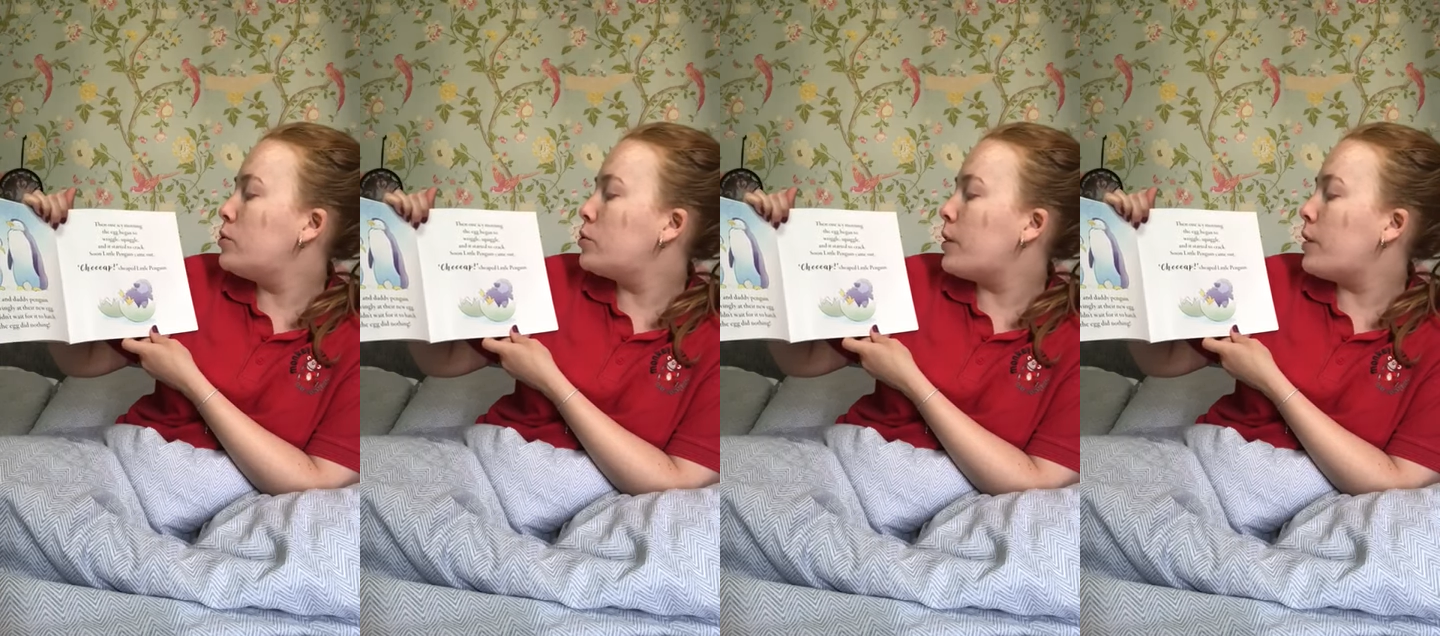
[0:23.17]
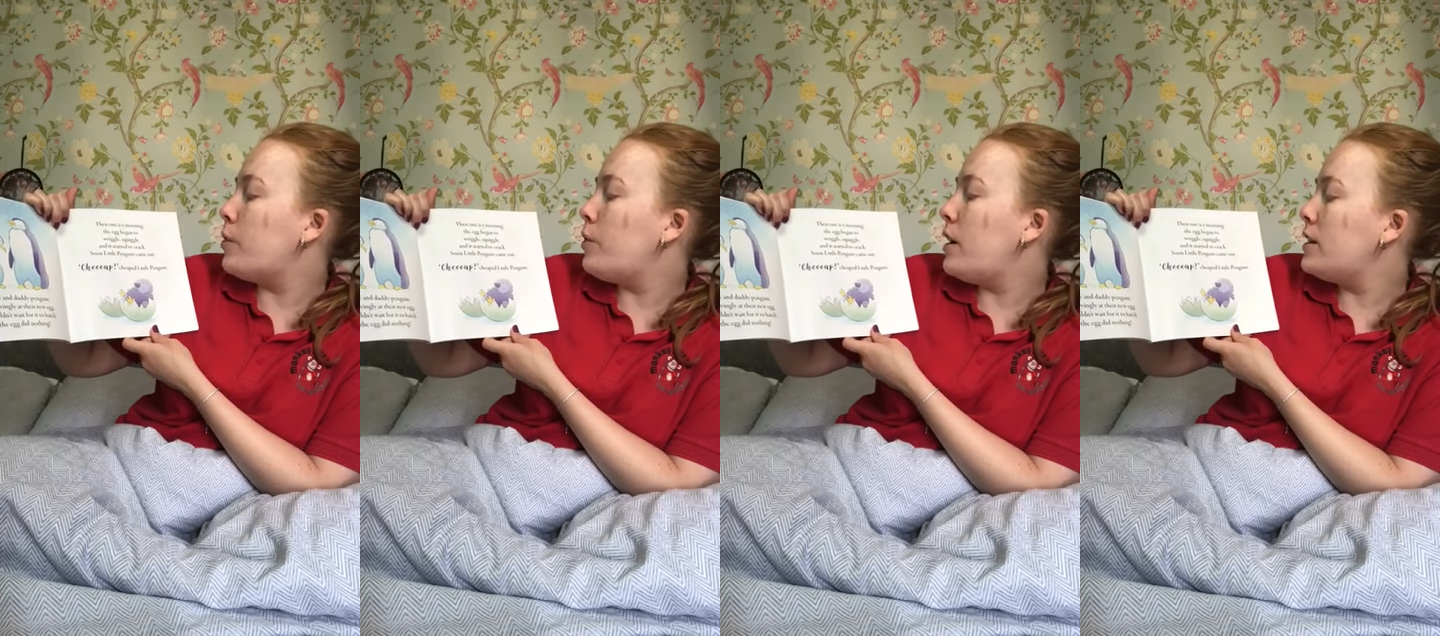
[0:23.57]

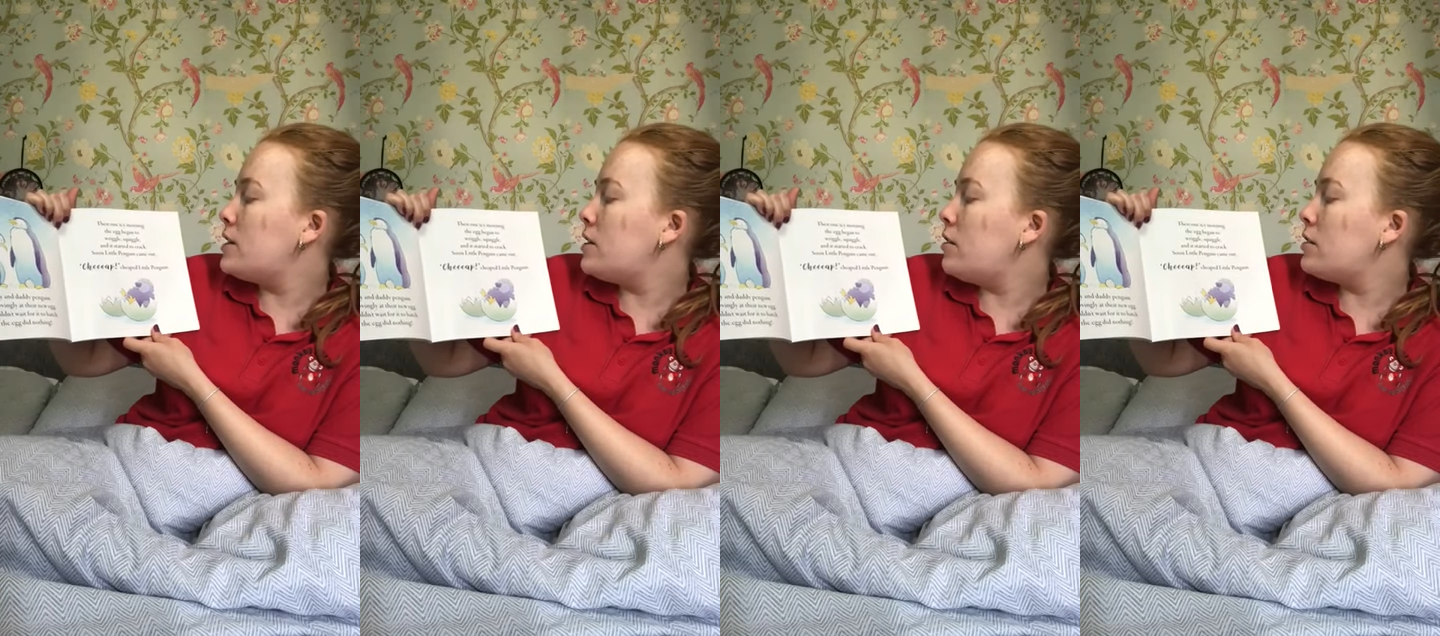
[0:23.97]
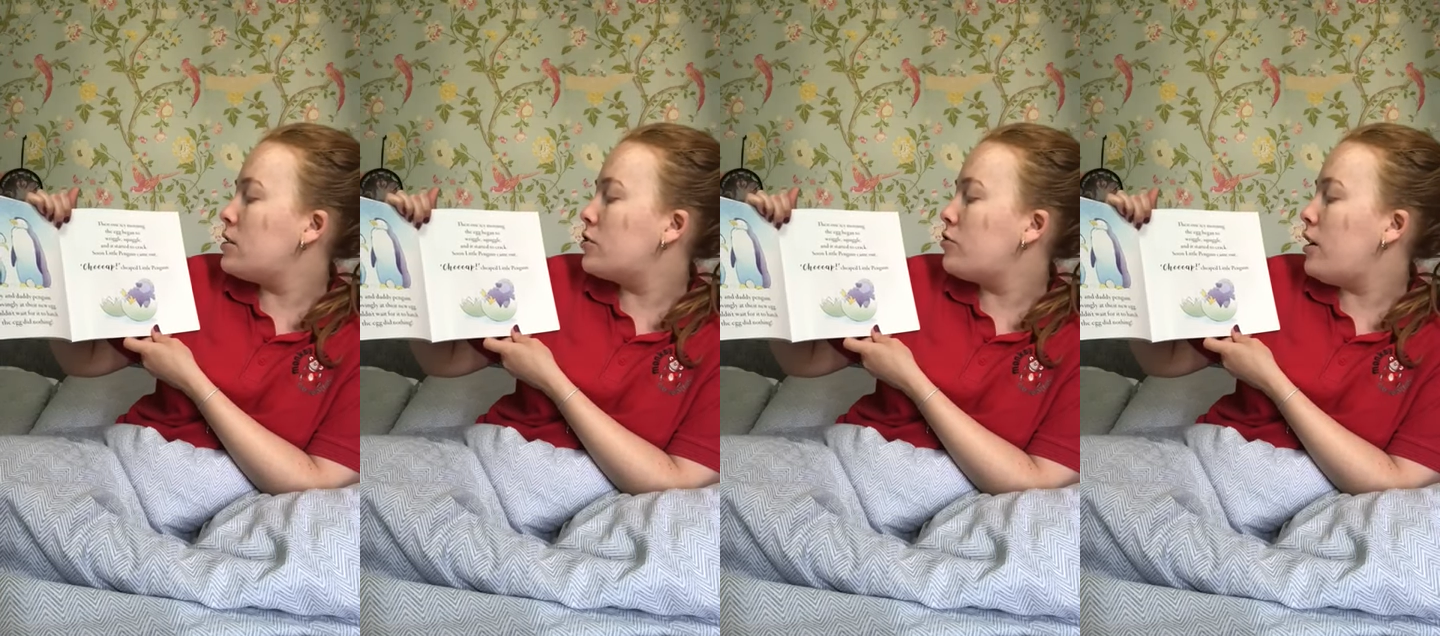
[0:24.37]
squiggle and it started
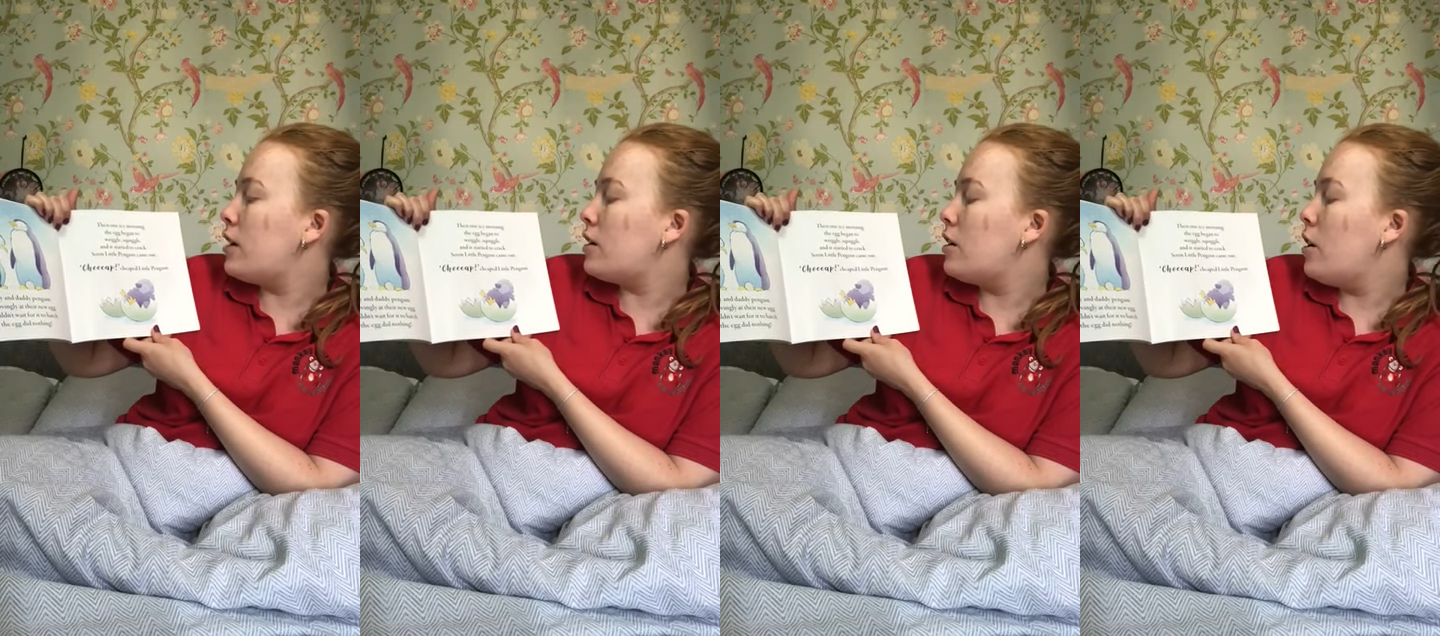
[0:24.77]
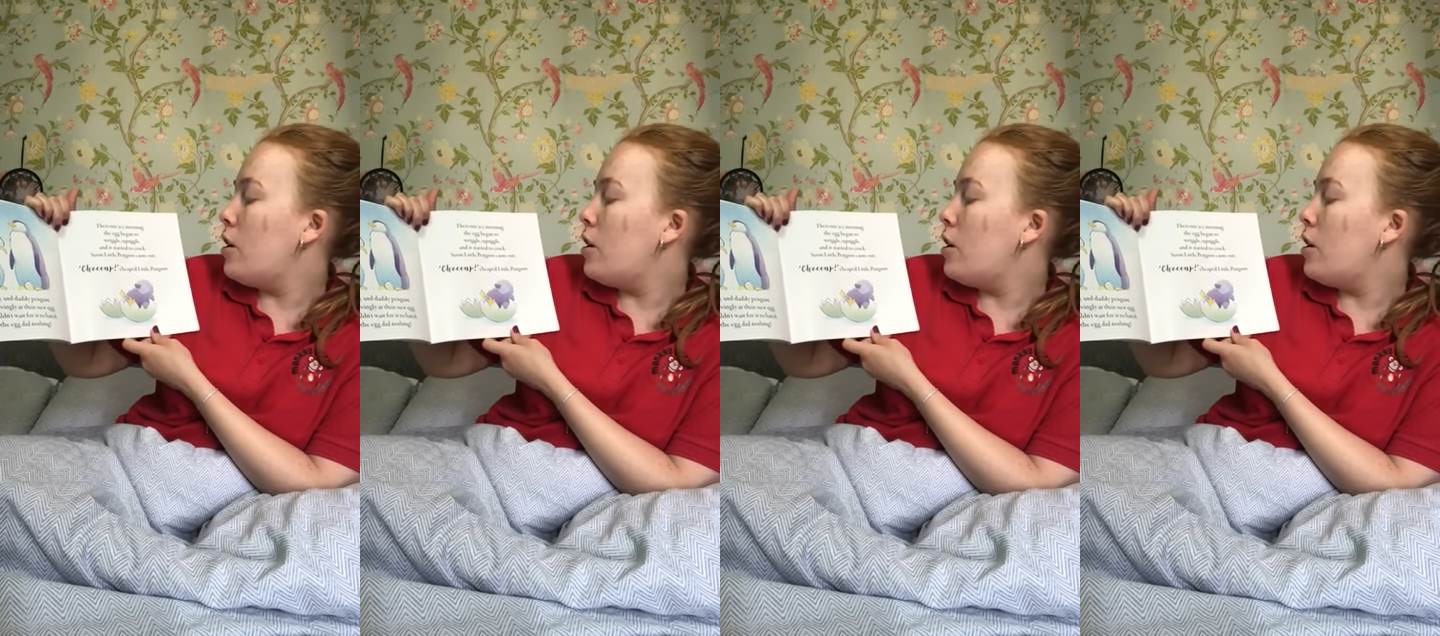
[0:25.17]
to crack.